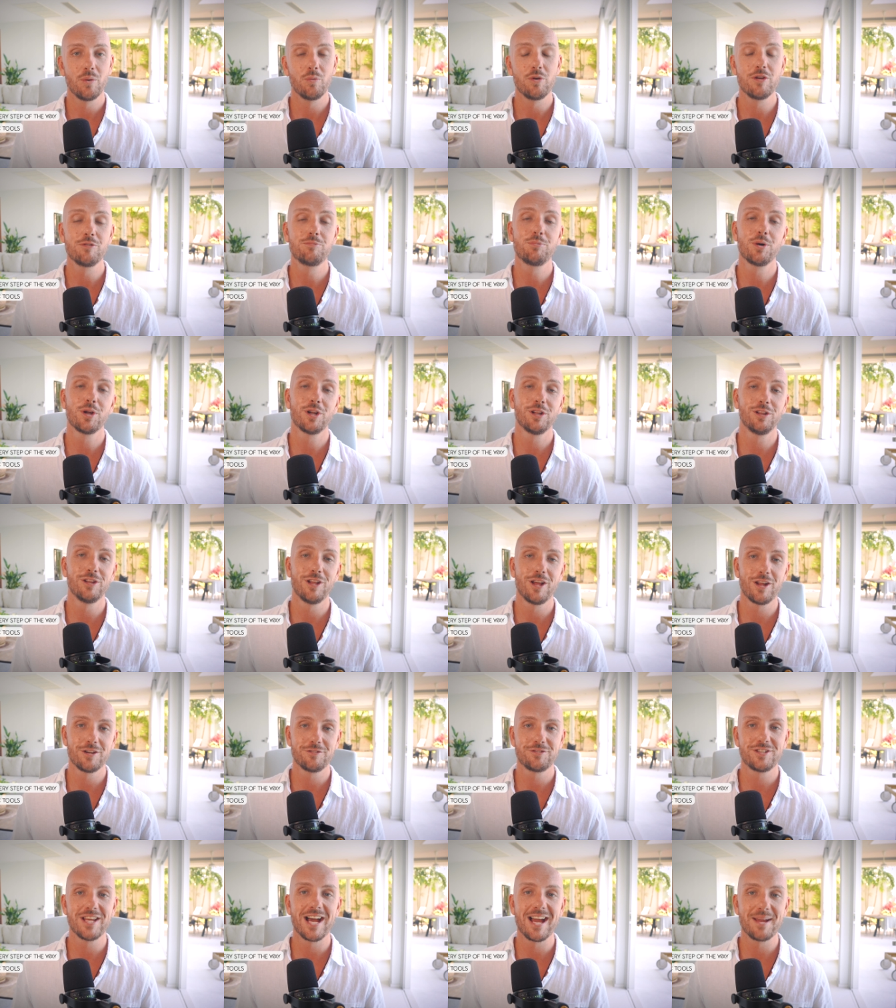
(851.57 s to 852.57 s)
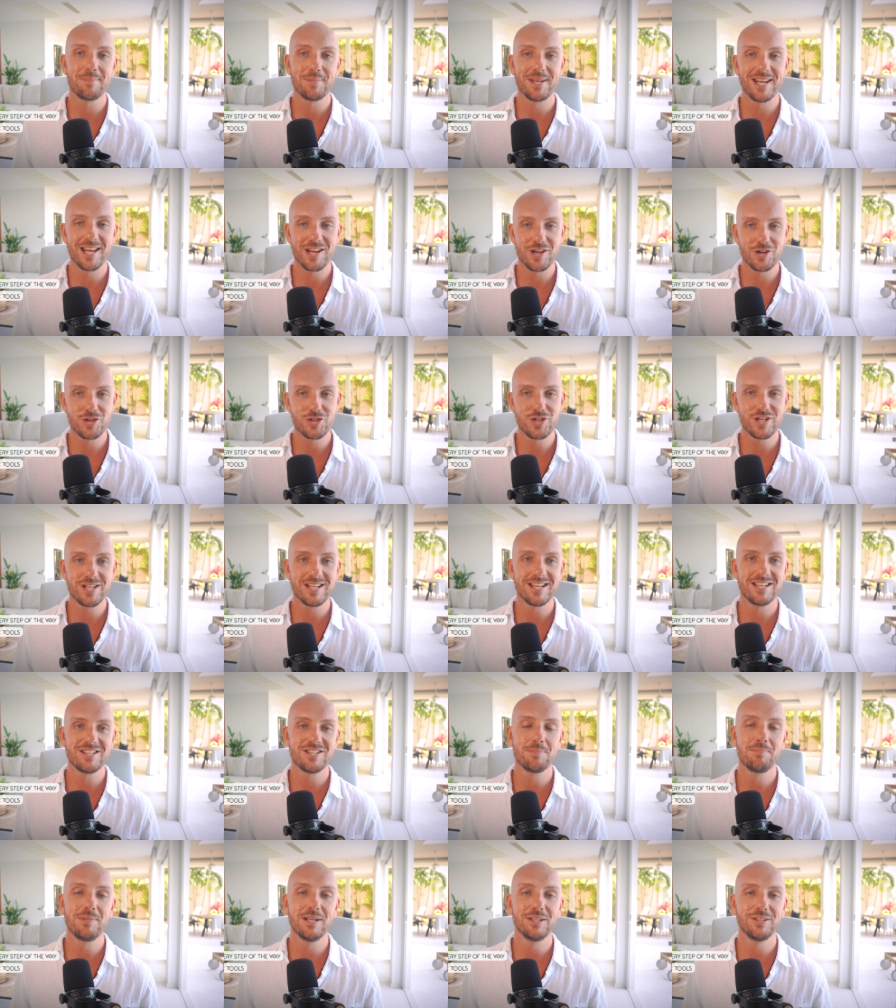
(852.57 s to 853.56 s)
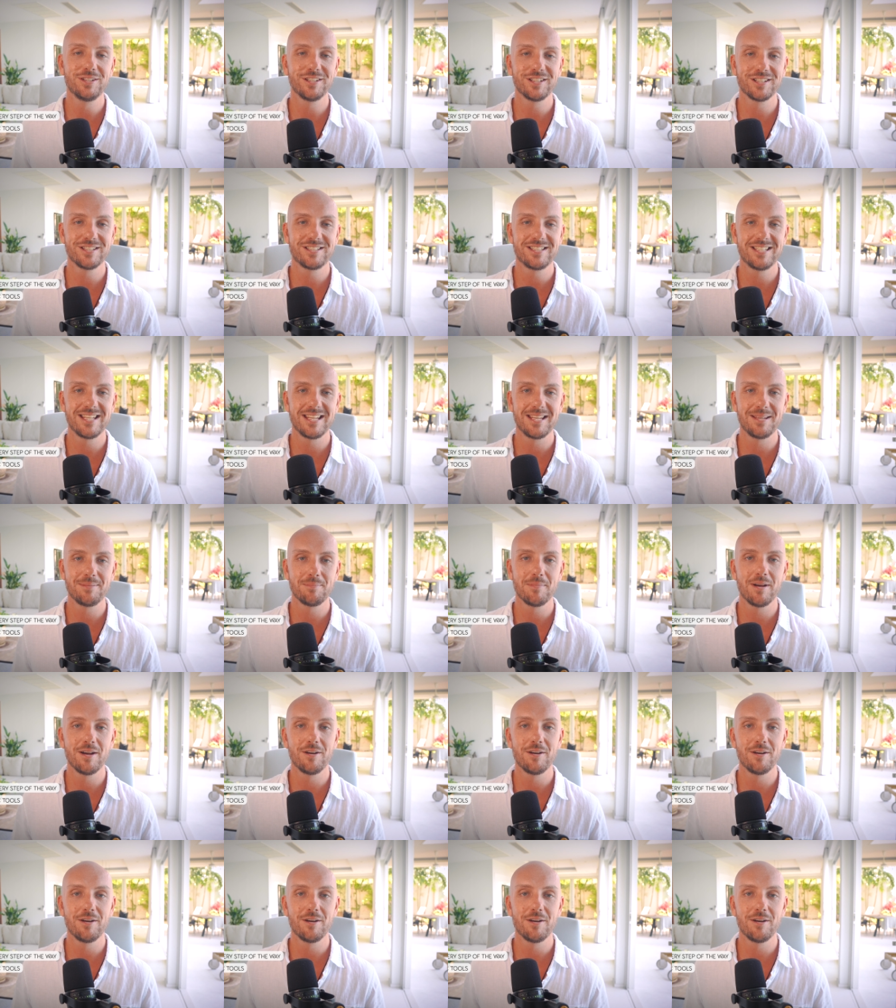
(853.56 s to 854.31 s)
We've put a lot of time and energy into building a team